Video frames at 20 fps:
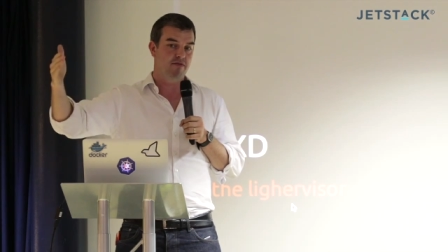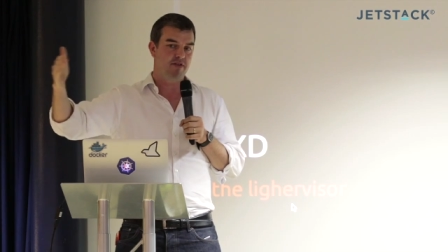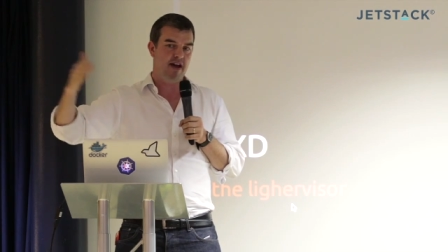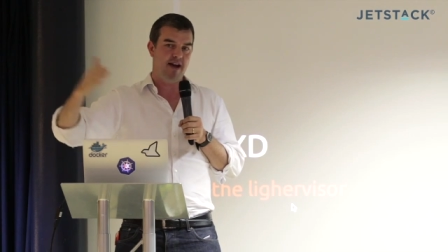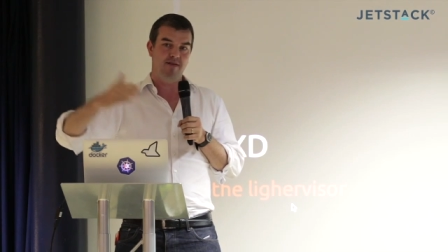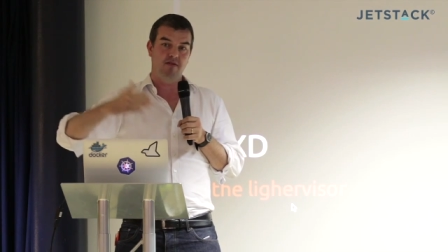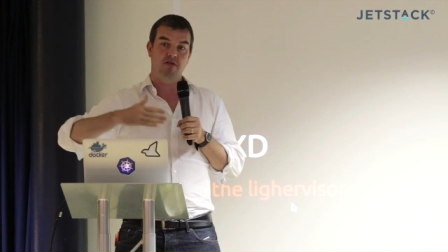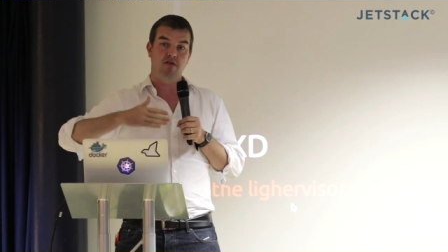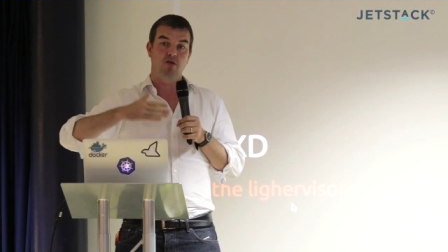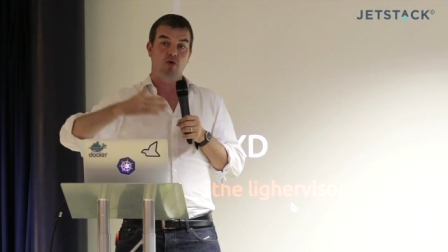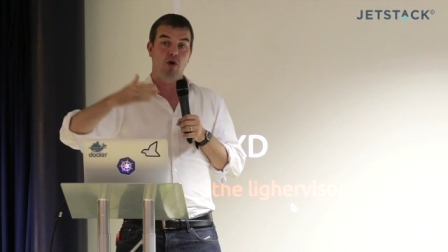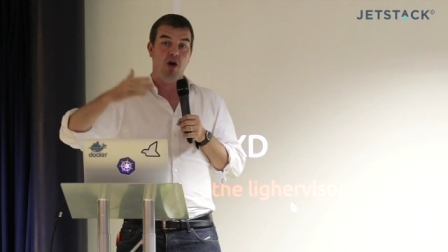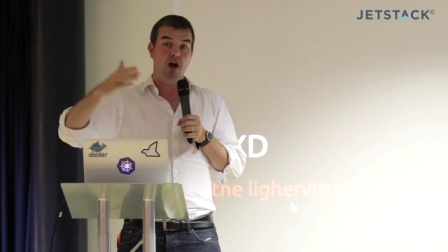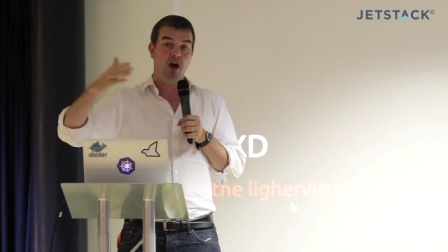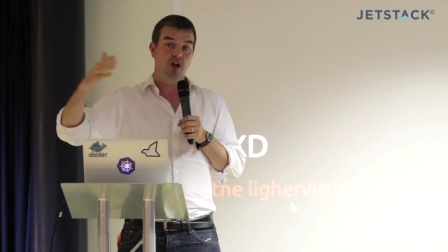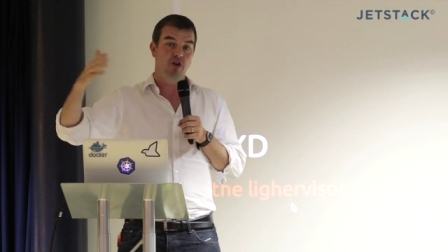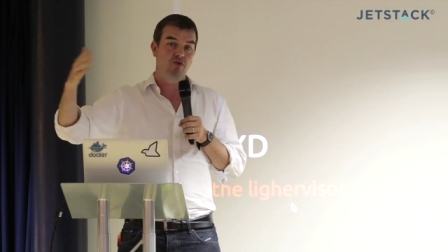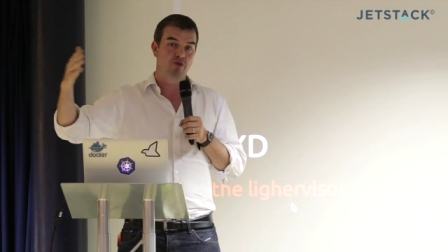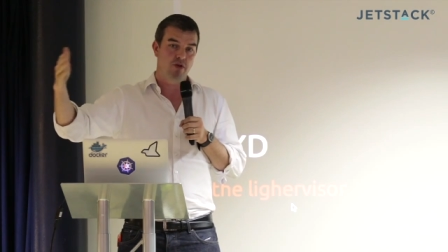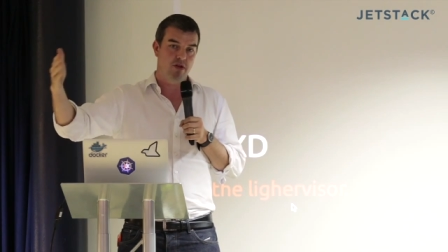thousands or
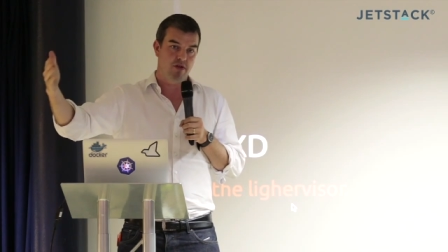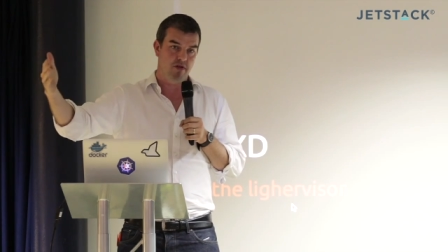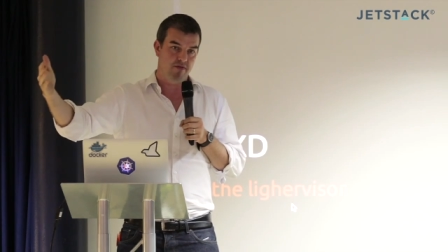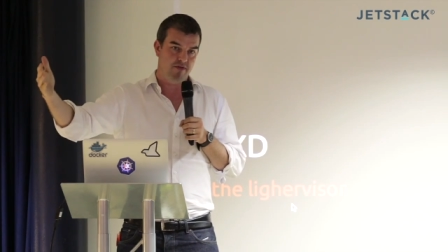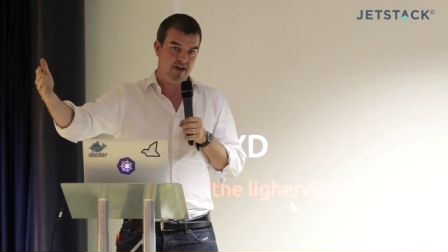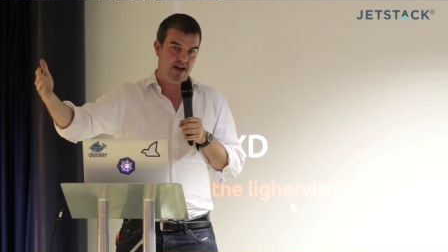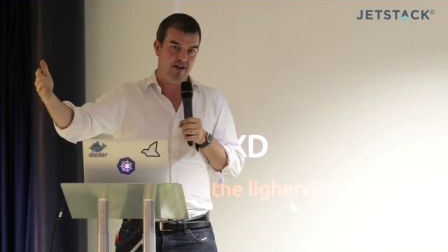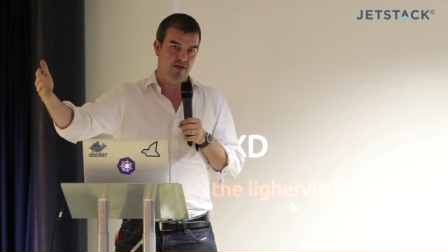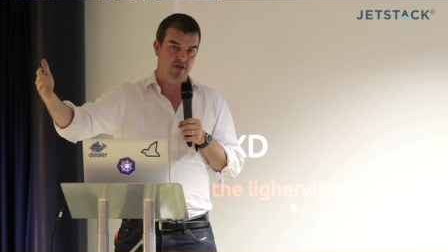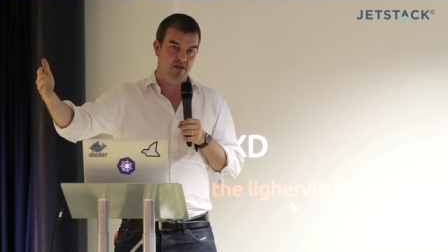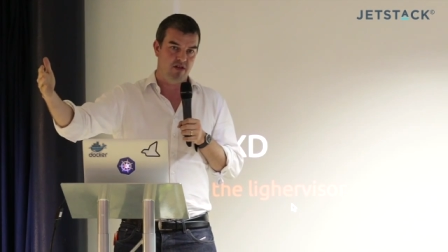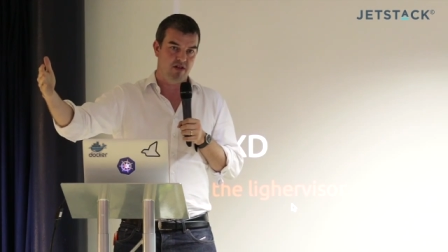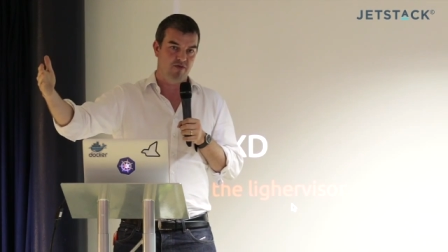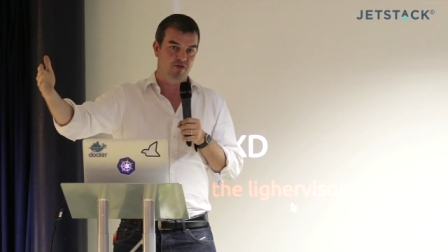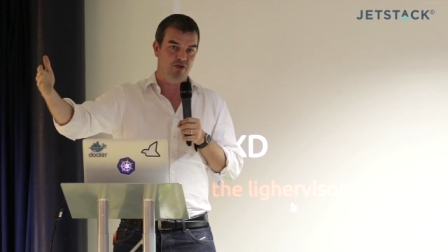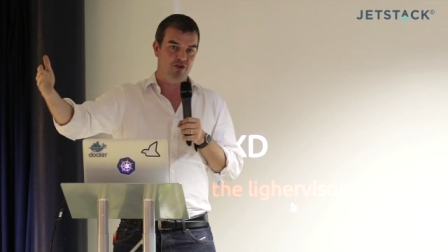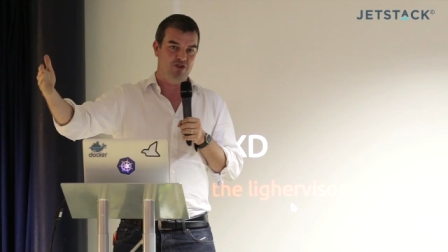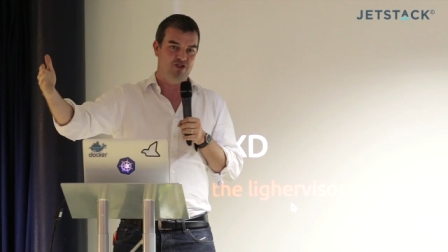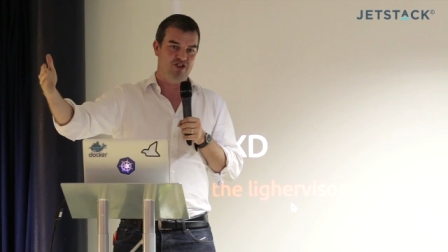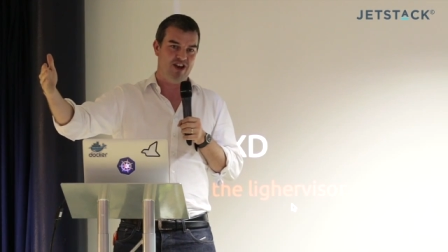hundreds of thousands
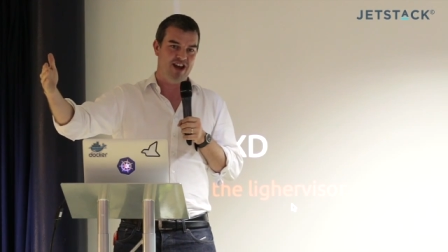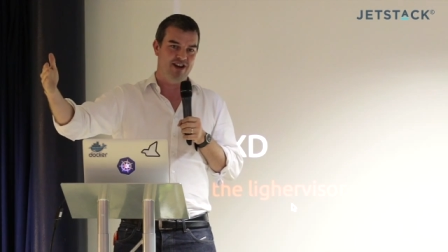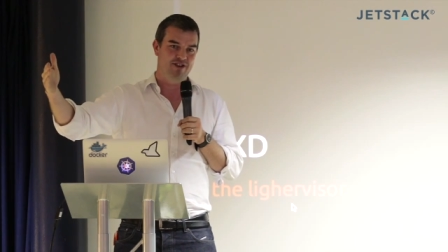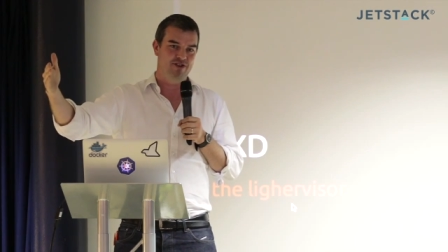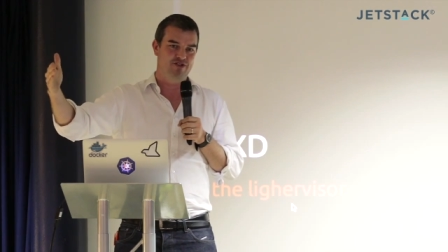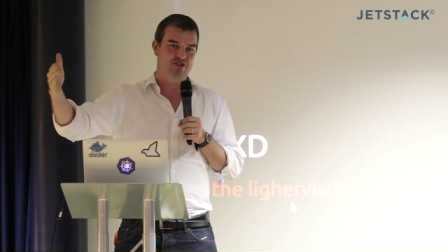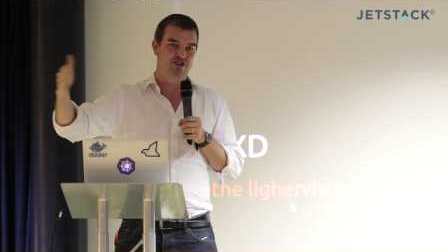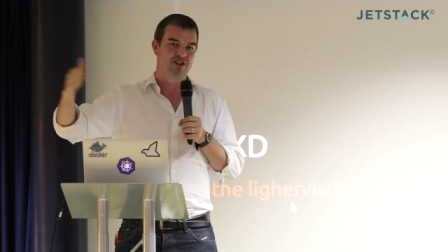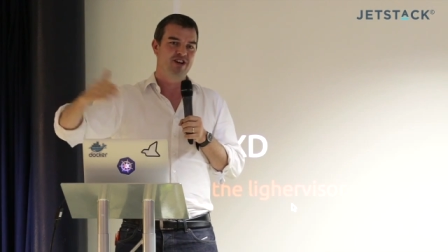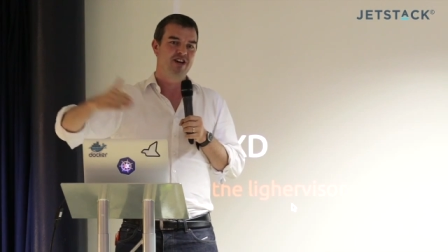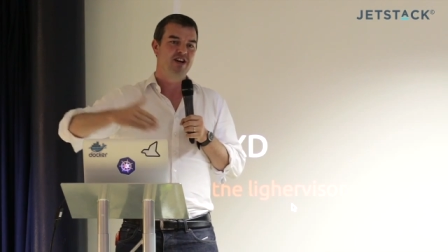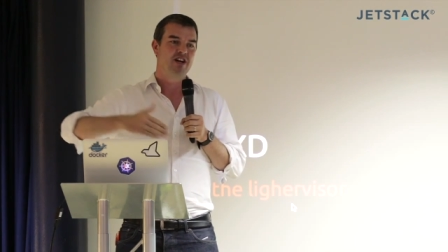of containers,